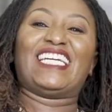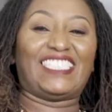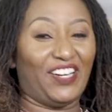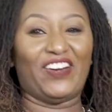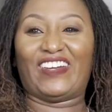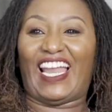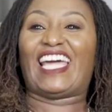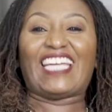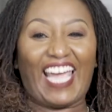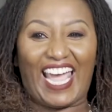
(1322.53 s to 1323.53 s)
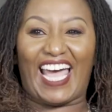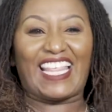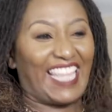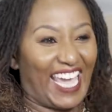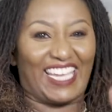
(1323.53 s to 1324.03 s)
she do like yeah.
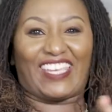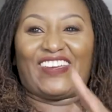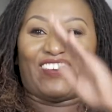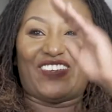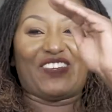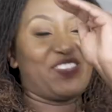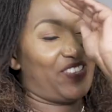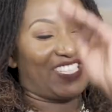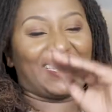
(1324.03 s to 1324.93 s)
Thank you. You you, you